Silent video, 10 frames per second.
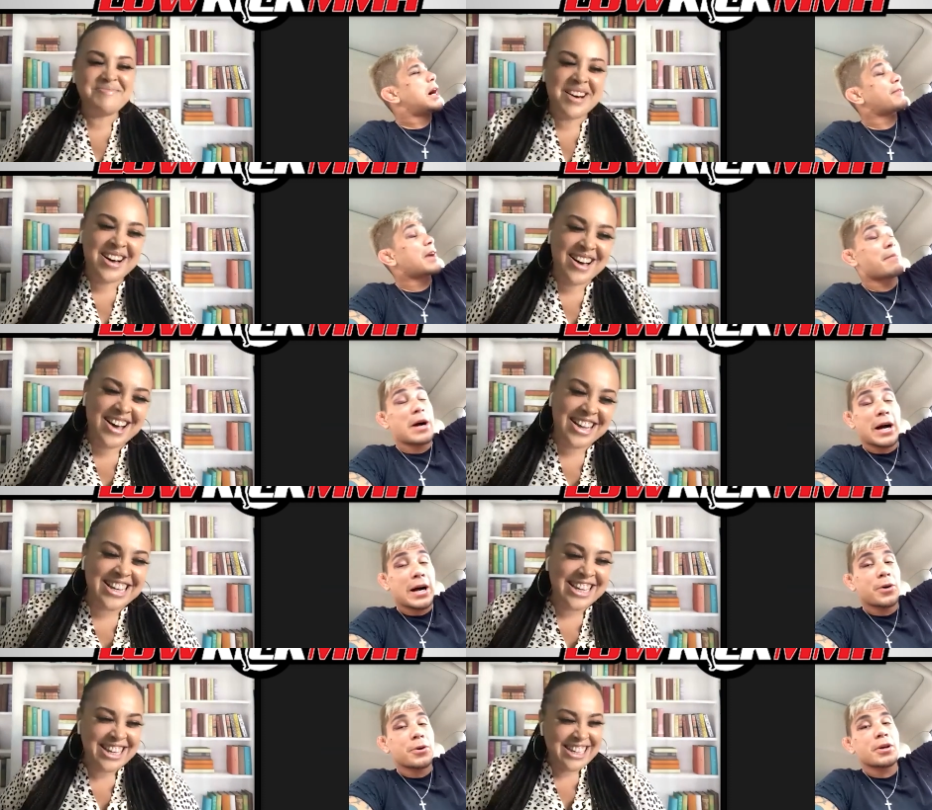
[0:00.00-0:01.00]
Speaker 1: I've got my
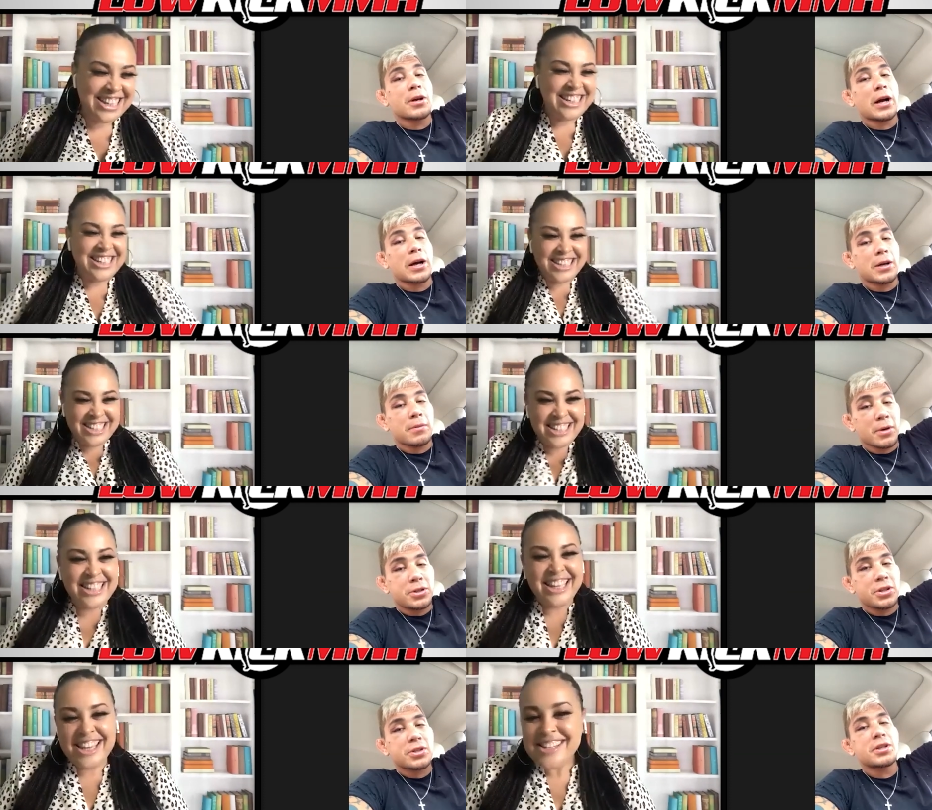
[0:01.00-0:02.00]
eye on it.
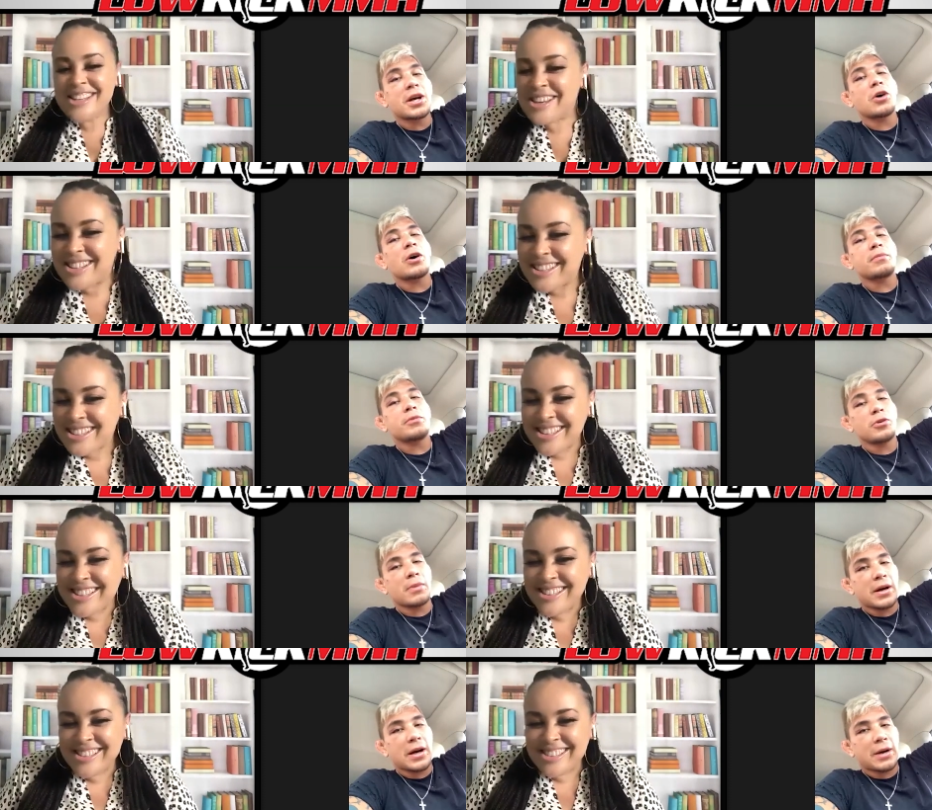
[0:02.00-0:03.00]
But just know, I'm doing
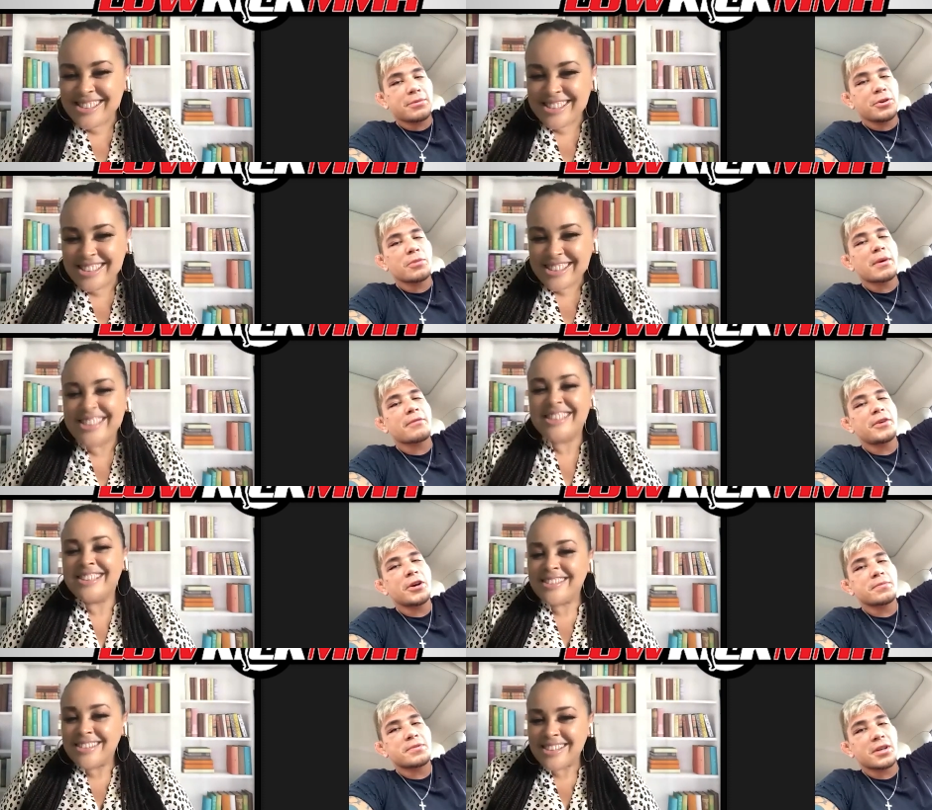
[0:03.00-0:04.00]
my I'm doing my
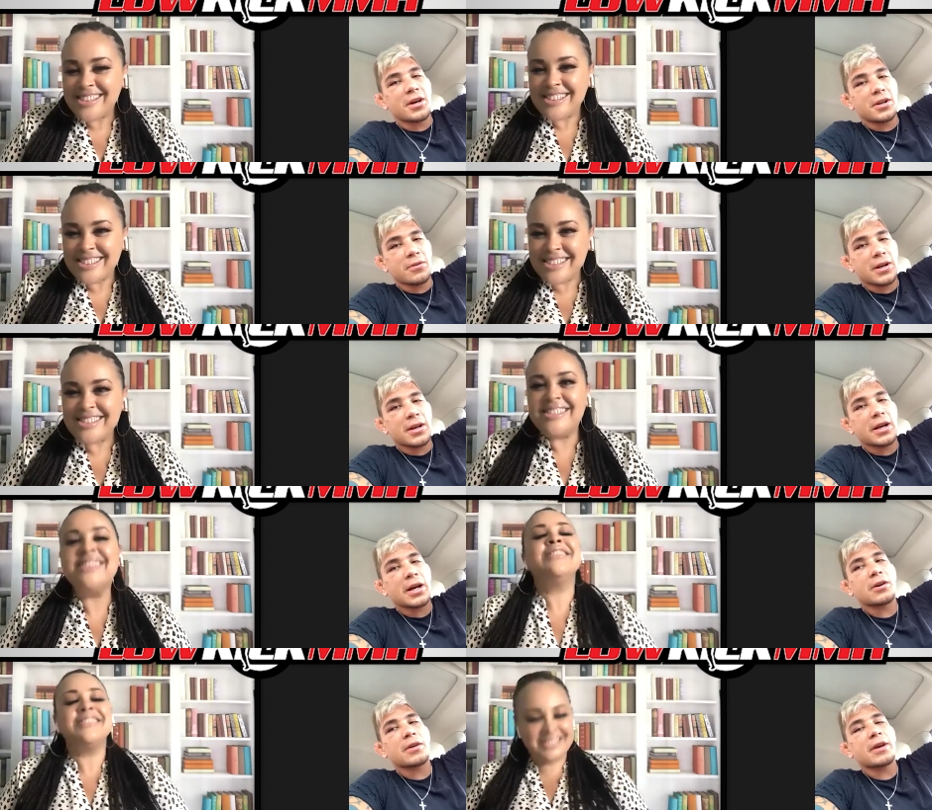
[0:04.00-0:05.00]
film study right
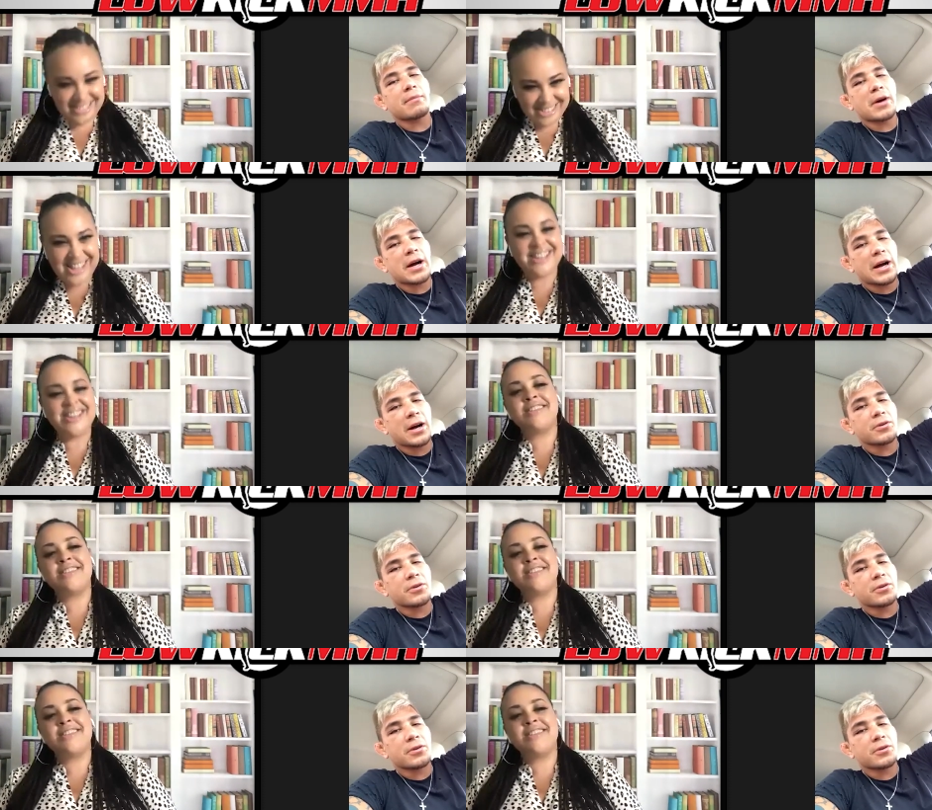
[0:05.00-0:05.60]
now, and I've got my eye